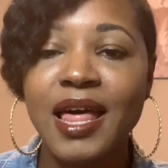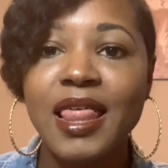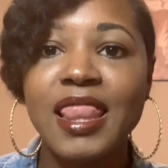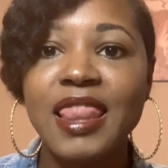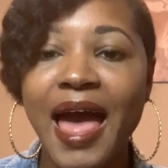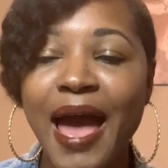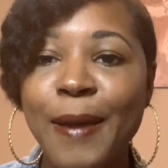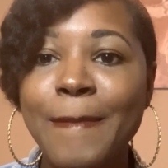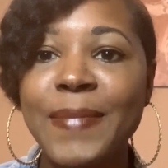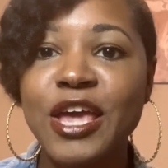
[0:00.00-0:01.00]
that
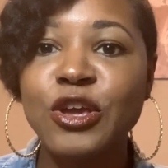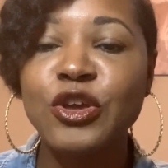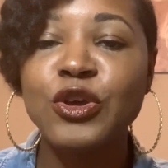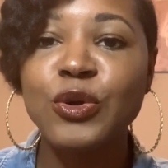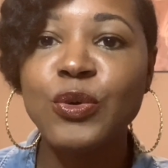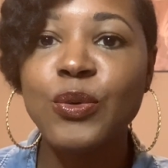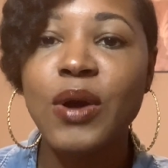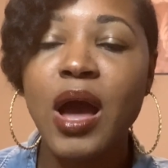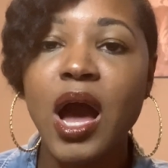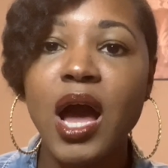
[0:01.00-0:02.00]
make you
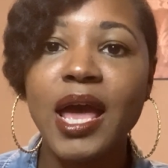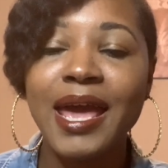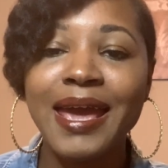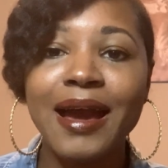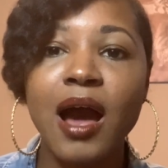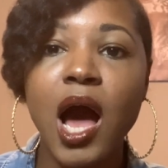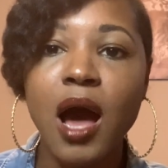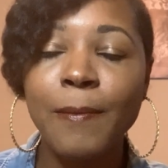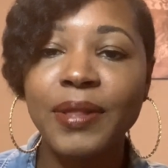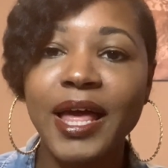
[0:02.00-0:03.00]
a
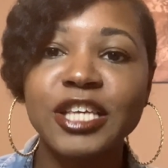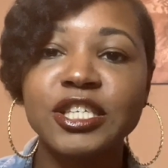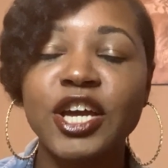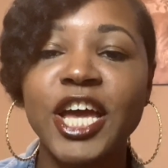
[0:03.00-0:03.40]
complex,